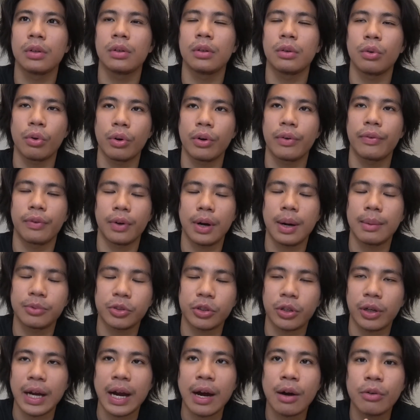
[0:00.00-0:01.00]

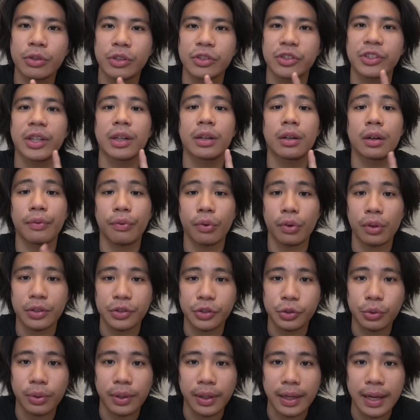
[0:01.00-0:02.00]
I was a senator for the
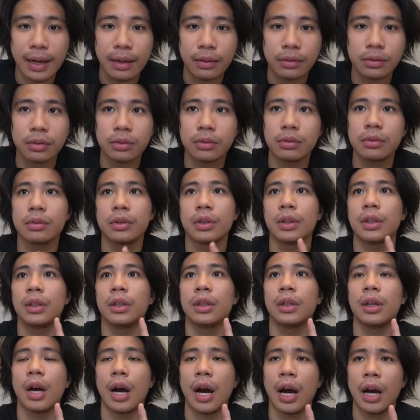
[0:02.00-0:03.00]
student council.
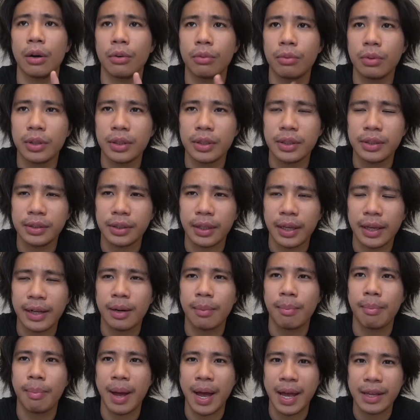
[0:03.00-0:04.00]
I was an
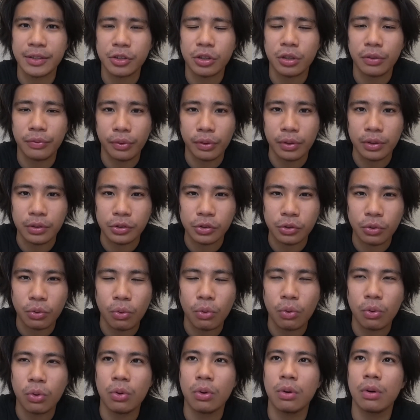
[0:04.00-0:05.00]
ambassador for the
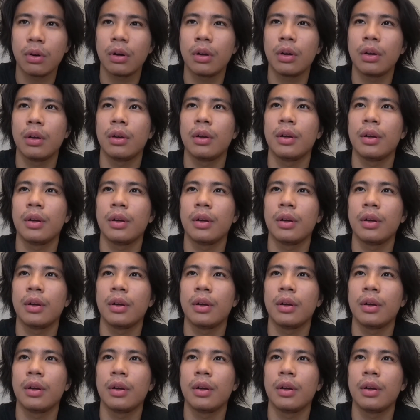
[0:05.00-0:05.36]
school,